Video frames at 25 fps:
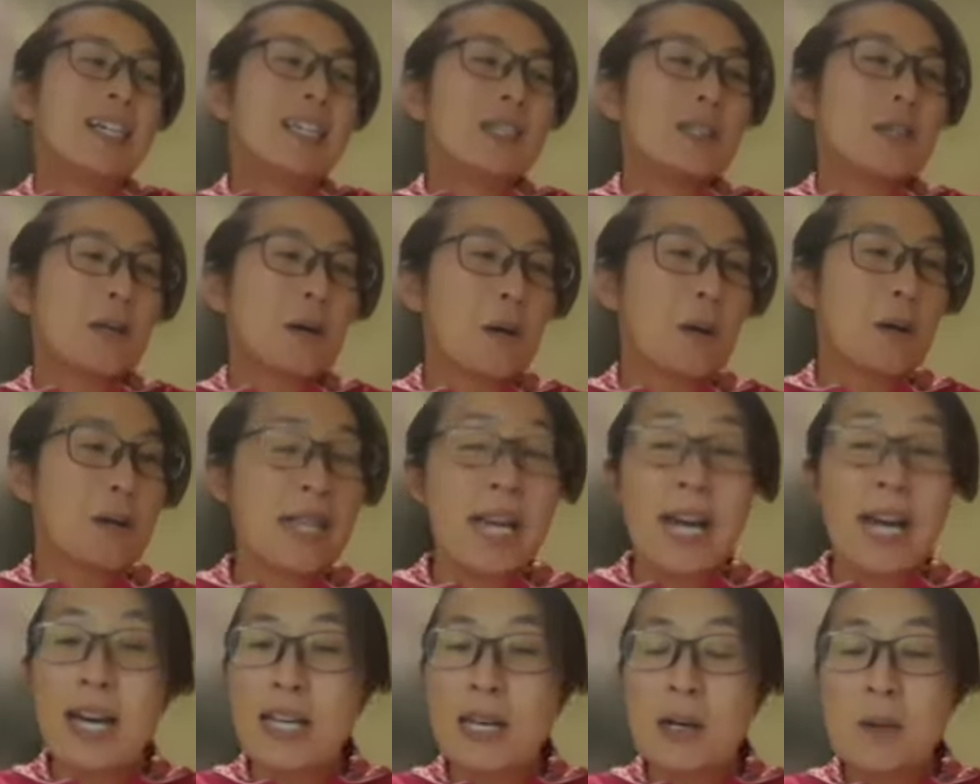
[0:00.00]
So
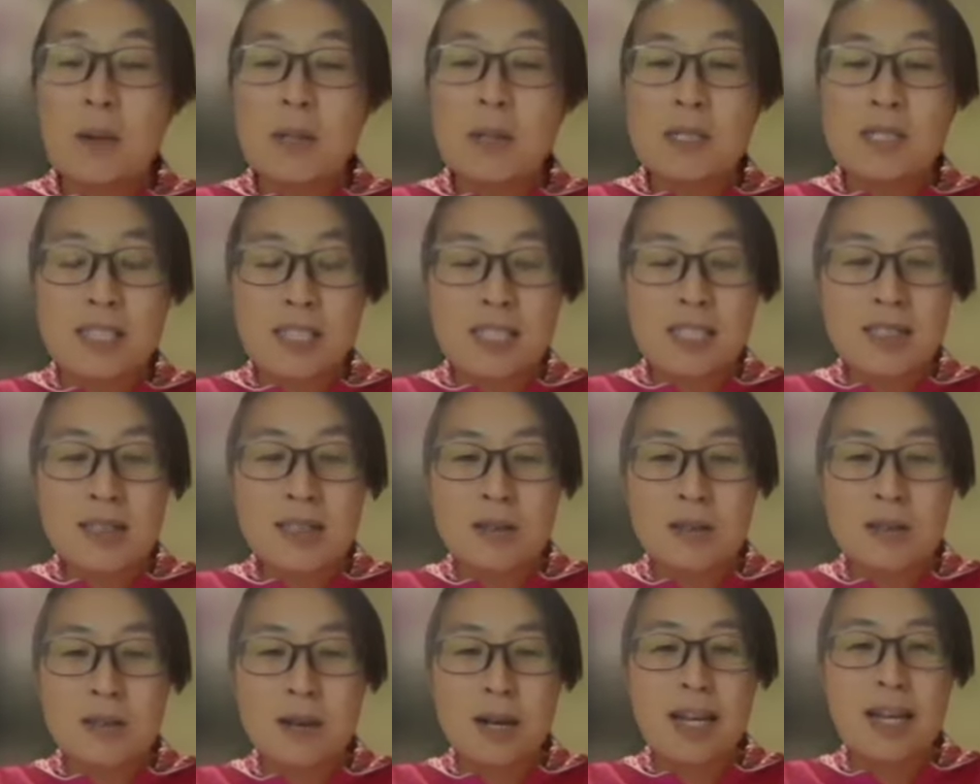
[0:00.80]
yeah, it was just
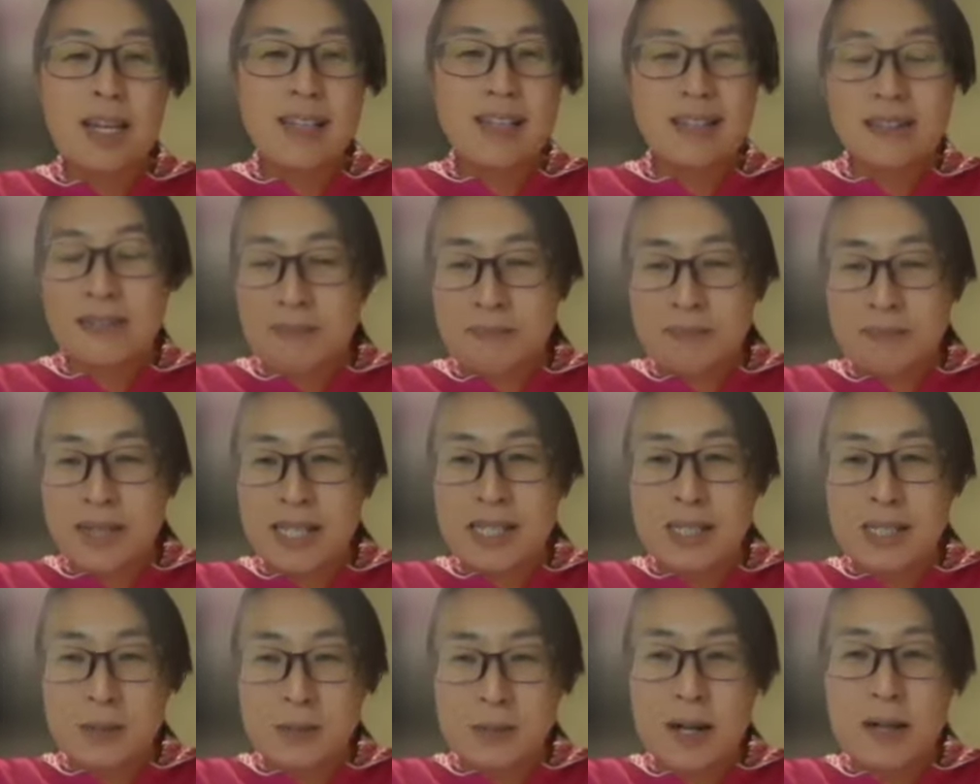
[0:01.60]
great
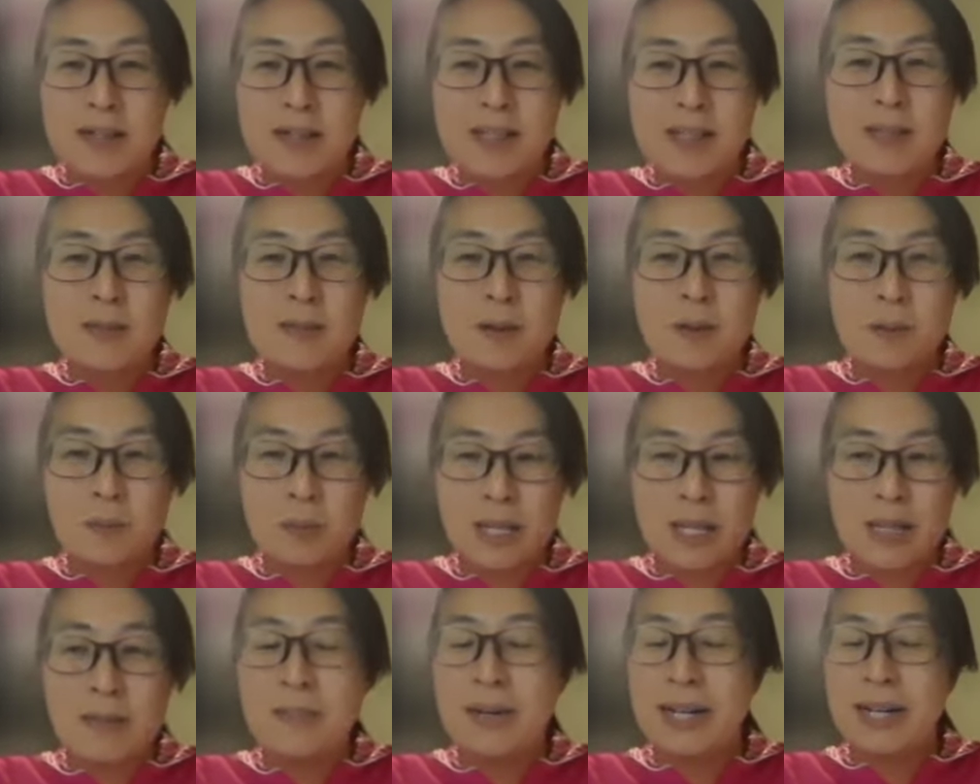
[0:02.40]
experience for
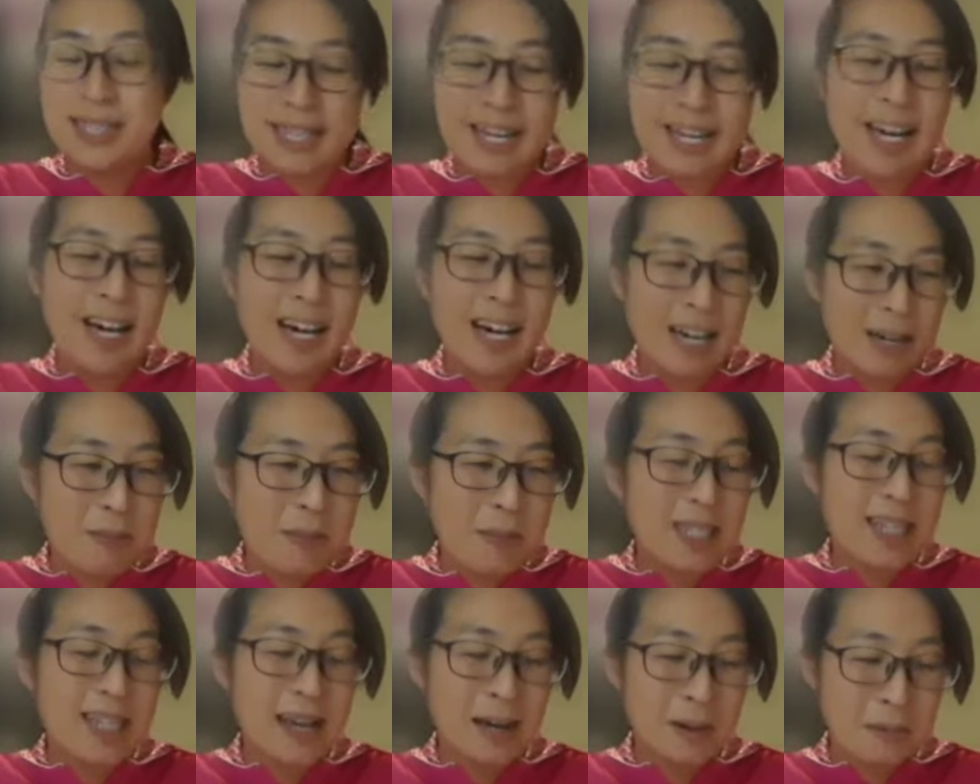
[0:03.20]
me. But yeah, I
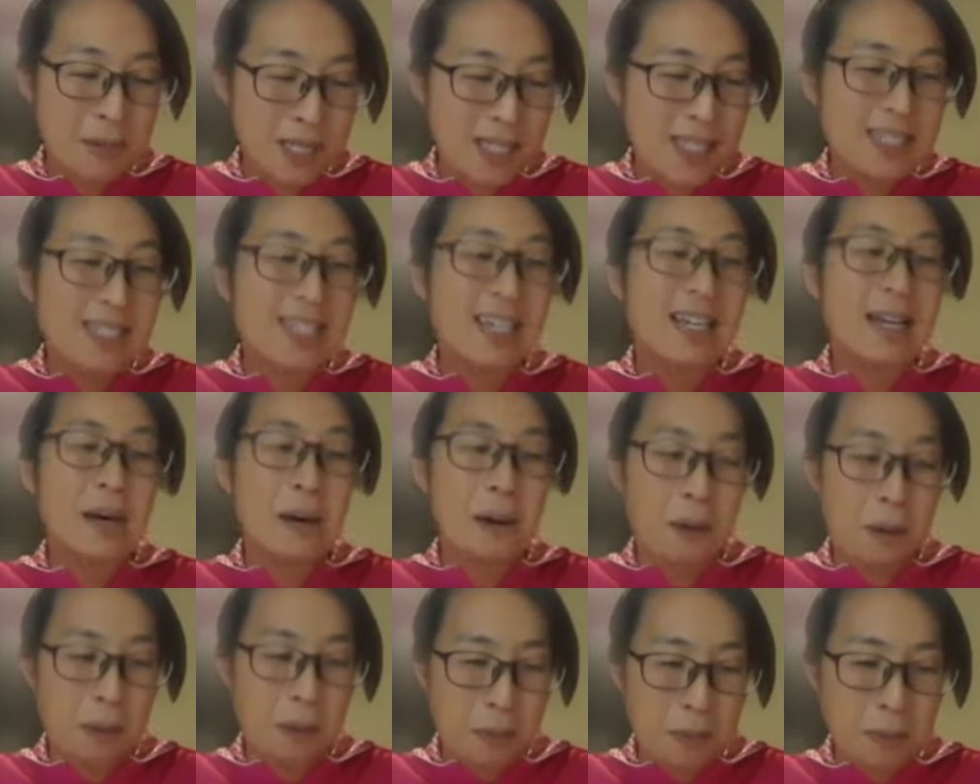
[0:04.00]
mean that was
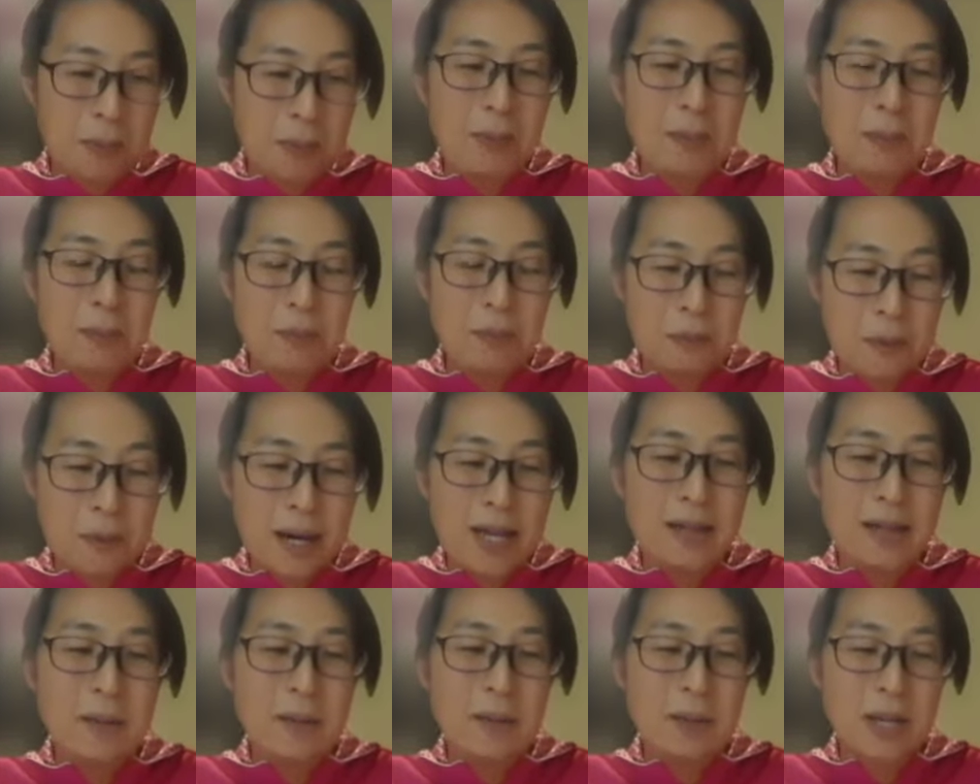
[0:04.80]

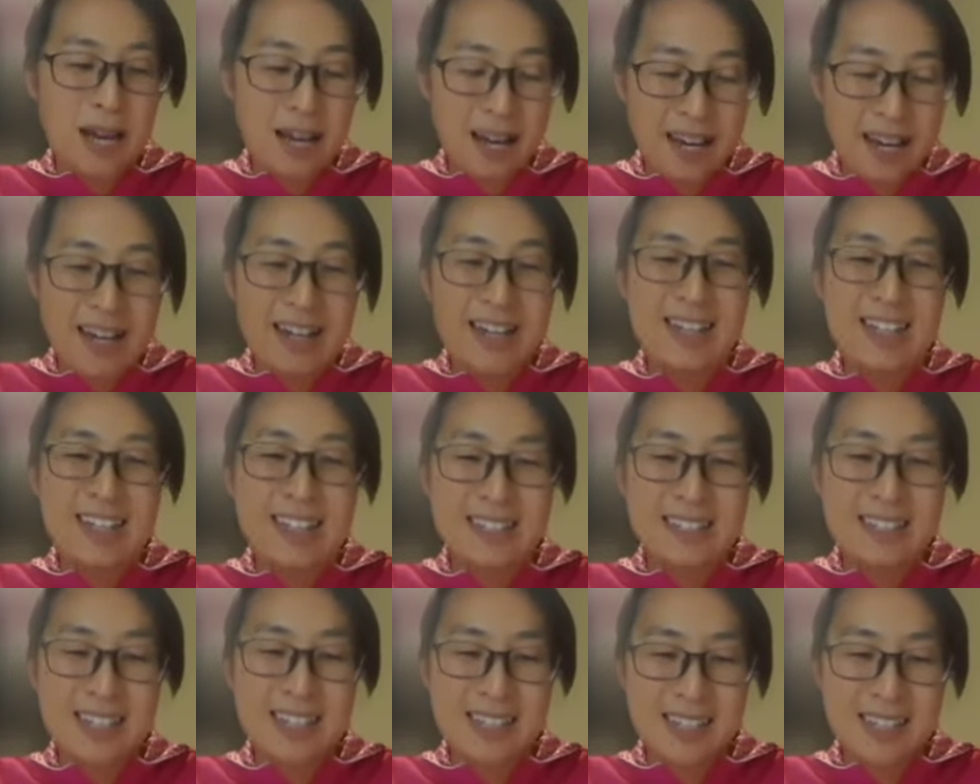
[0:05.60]
one of the
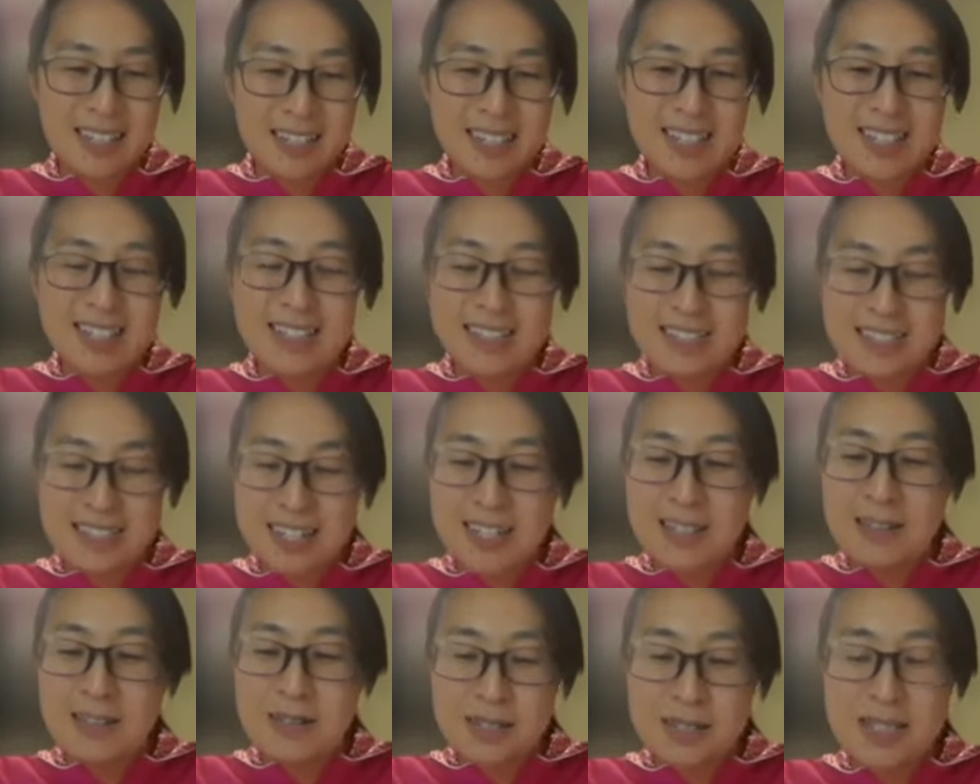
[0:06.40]
the
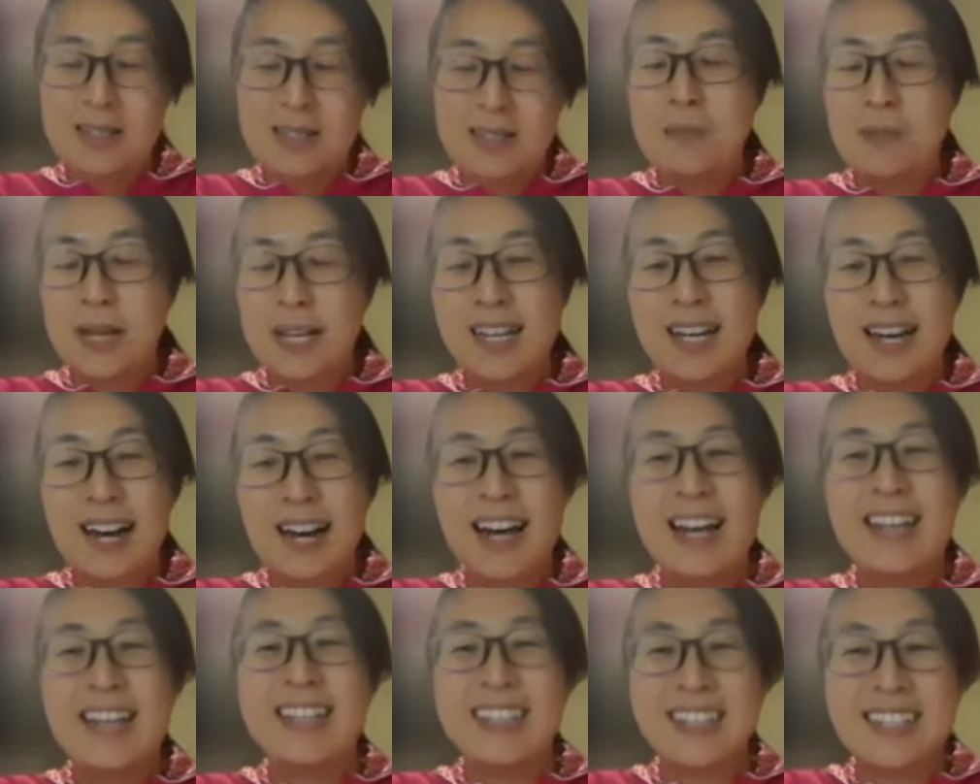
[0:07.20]
the criticism I
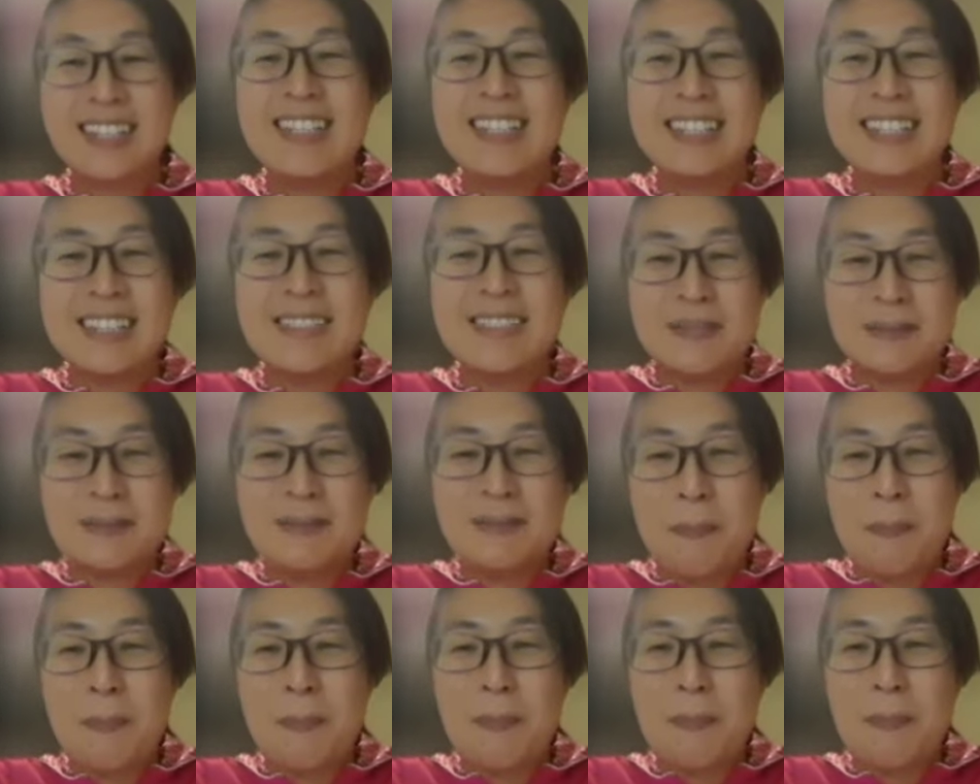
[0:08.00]
got.
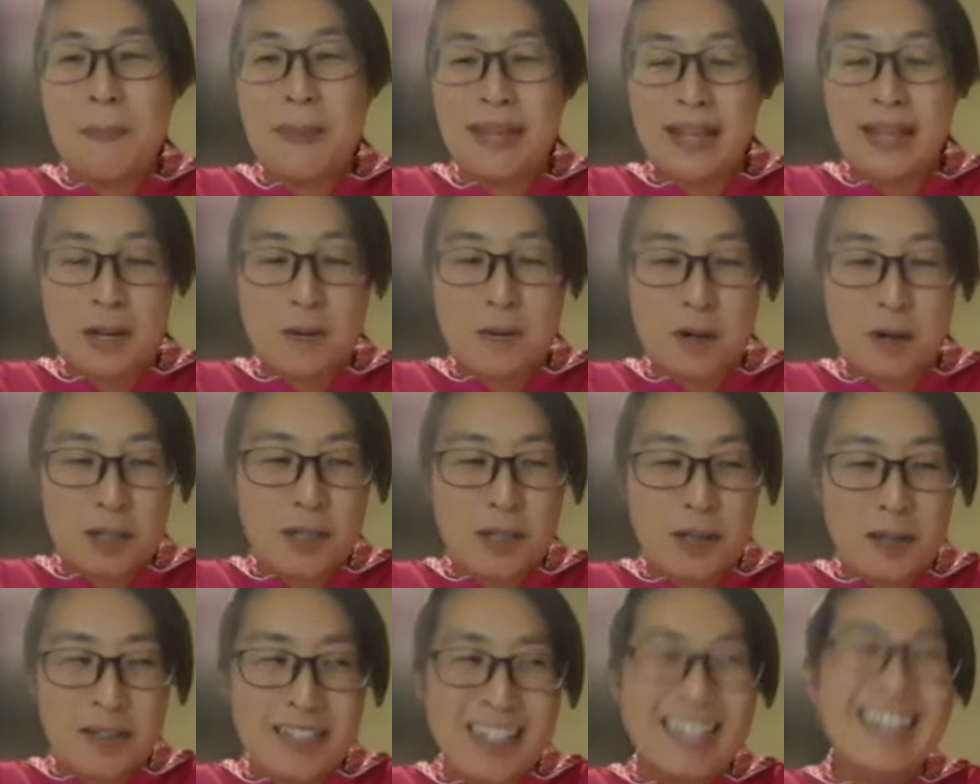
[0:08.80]
and I okay,
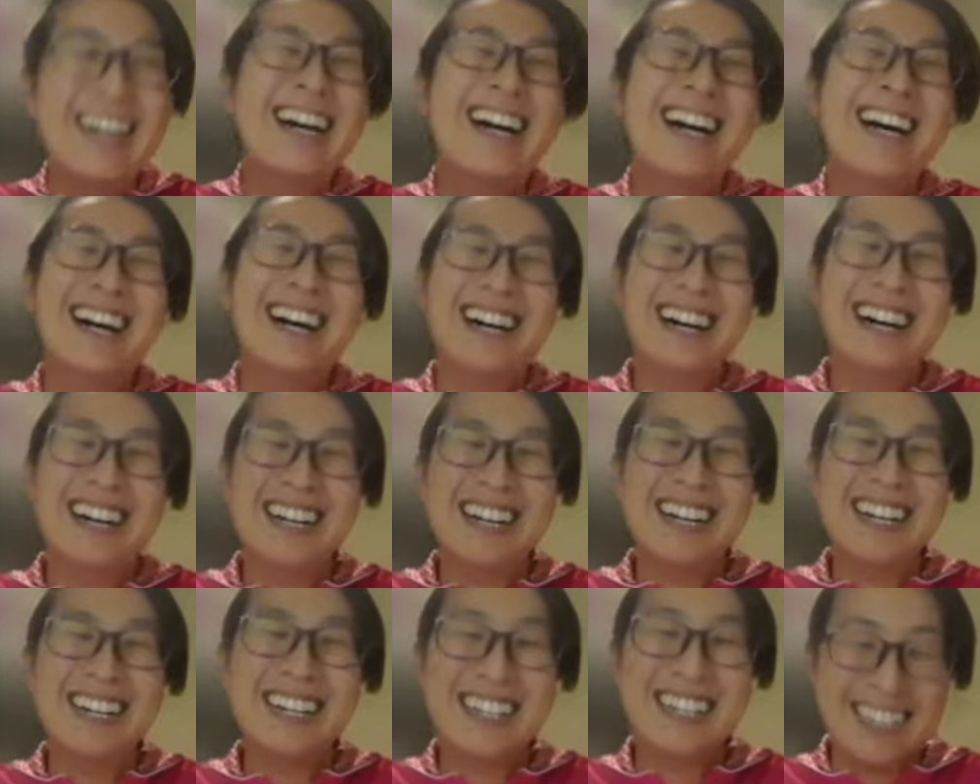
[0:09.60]
perfect,
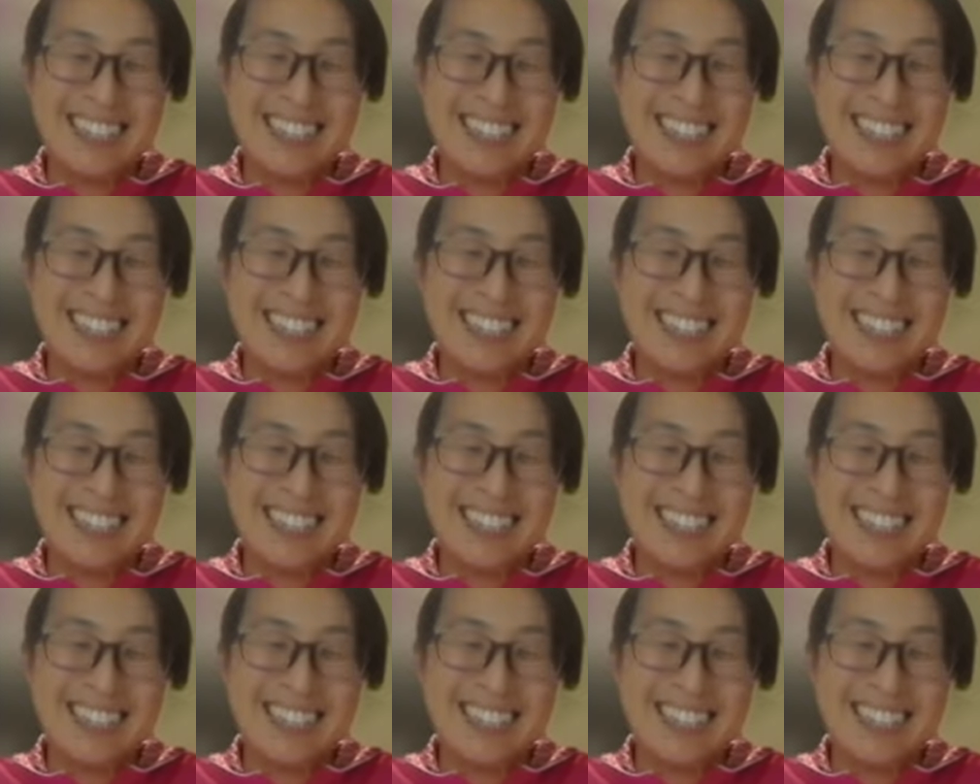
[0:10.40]
perfect.